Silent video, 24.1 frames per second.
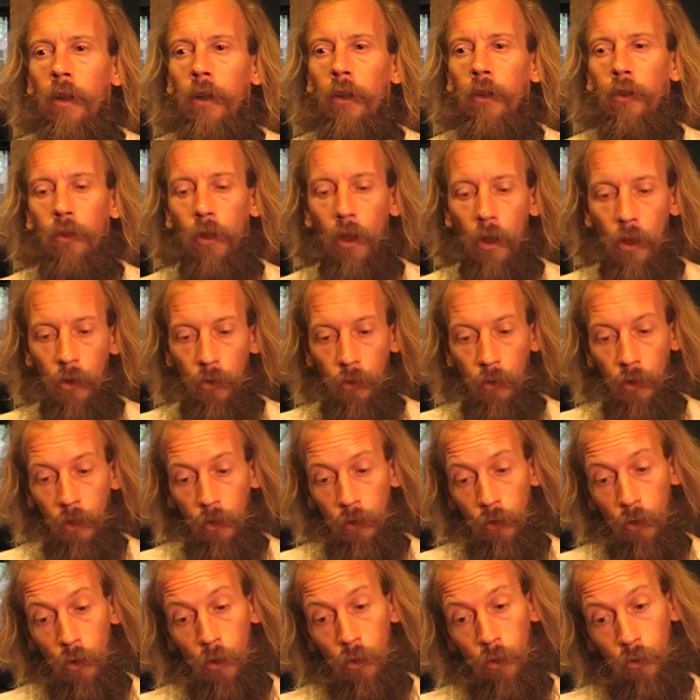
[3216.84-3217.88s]
So if
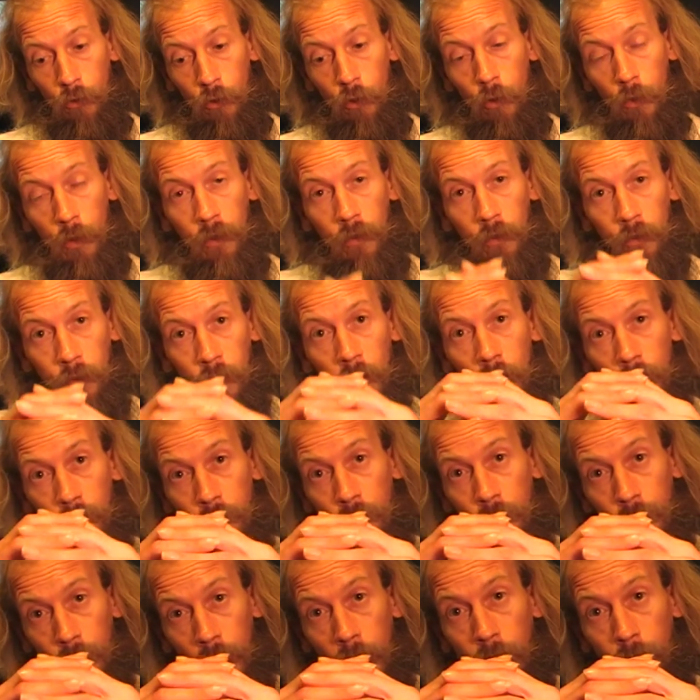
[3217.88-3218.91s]
you're doing stuff
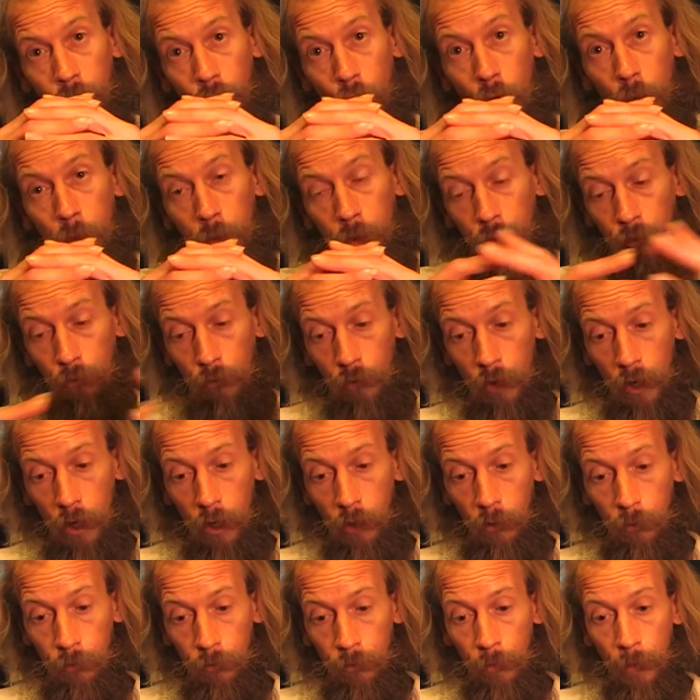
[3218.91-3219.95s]
in that dominant
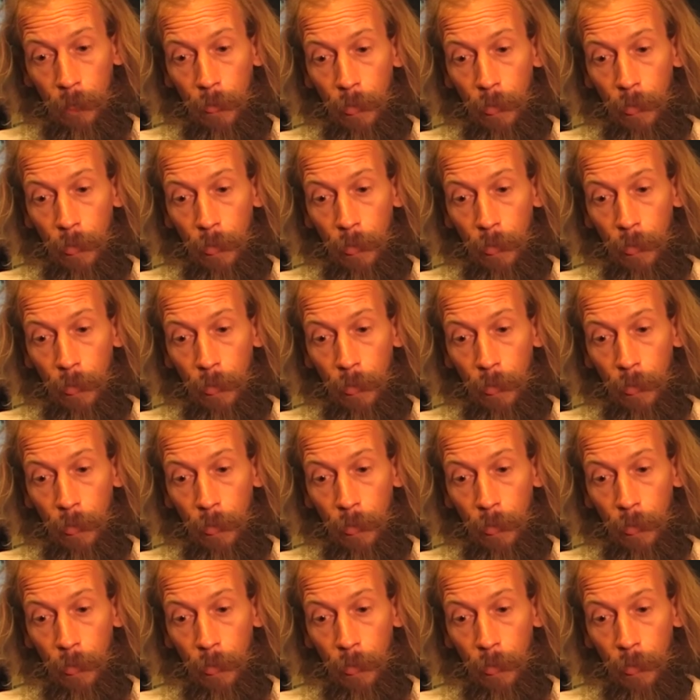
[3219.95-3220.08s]
realm,